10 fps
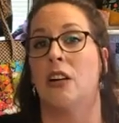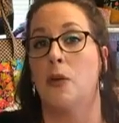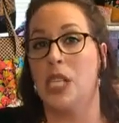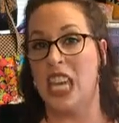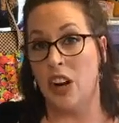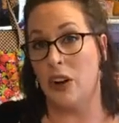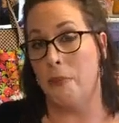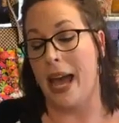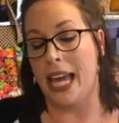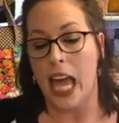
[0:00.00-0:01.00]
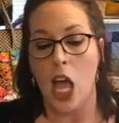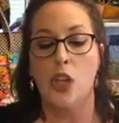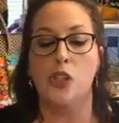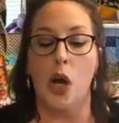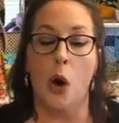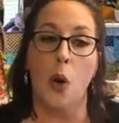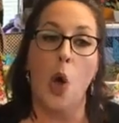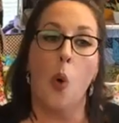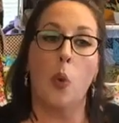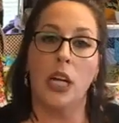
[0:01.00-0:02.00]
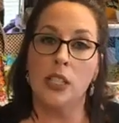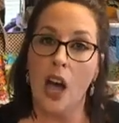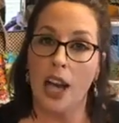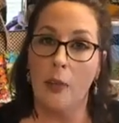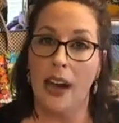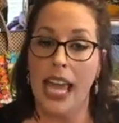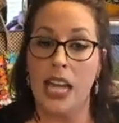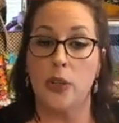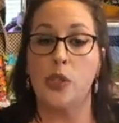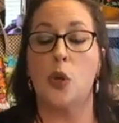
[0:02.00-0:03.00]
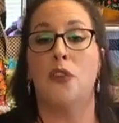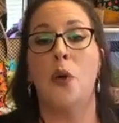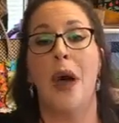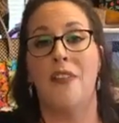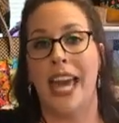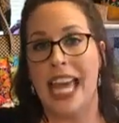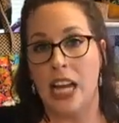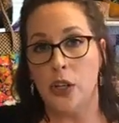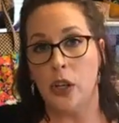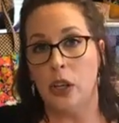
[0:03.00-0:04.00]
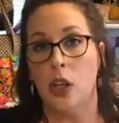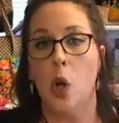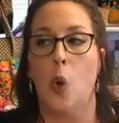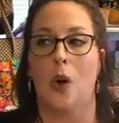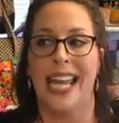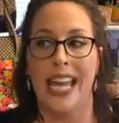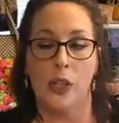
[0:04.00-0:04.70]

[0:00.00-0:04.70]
It was a year in May. Isn't it crazy? So we're gonna talk about handles. So if you have handle or